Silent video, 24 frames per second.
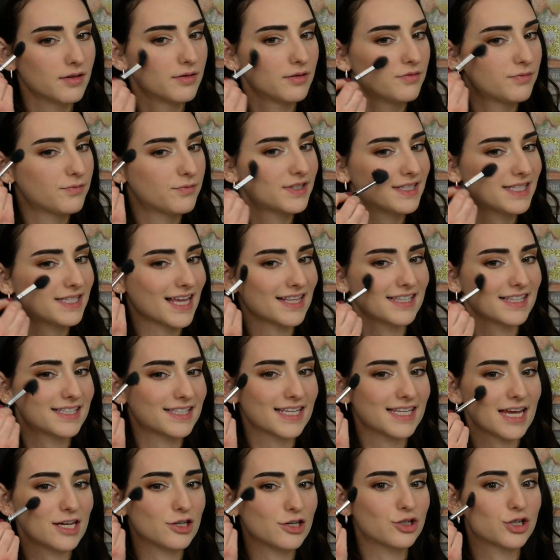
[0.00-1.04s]

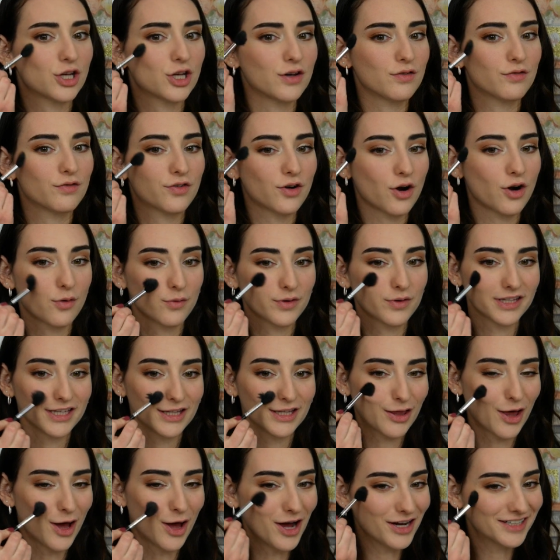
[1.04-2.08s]
sensation for a really
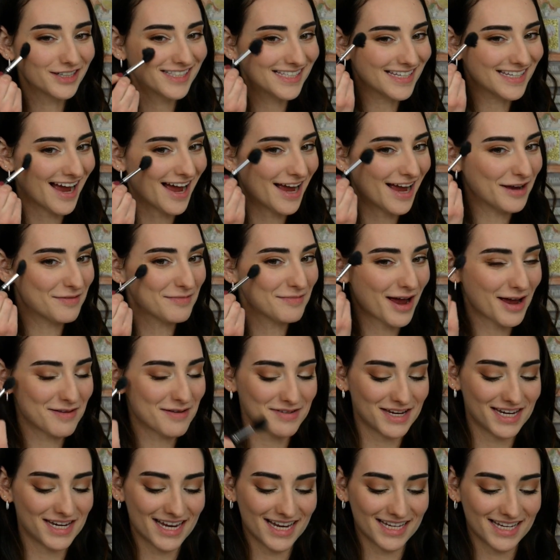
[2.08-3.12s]
long time. I
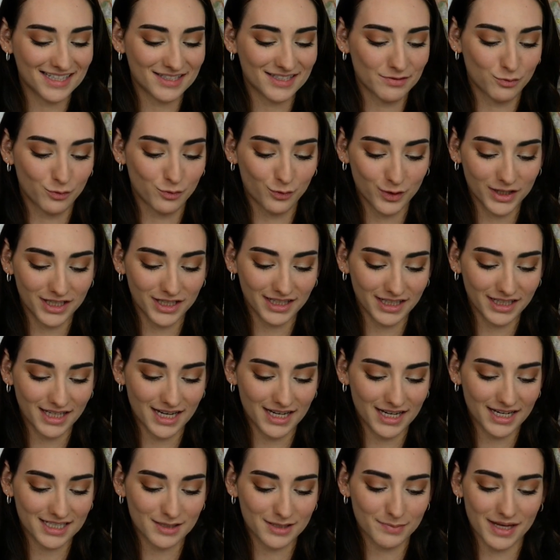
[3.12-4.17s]
mean, it's really
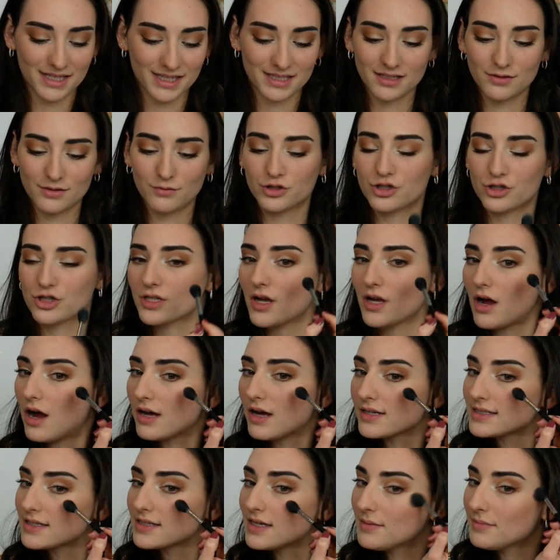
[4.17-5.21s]
inexpensive, which is
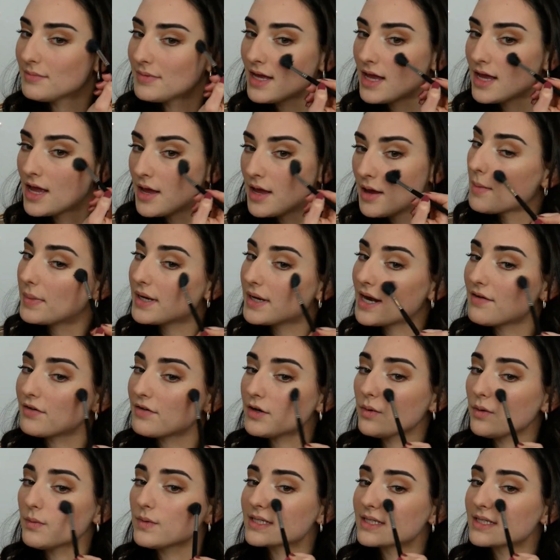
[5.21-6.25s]
awesome. But everyone was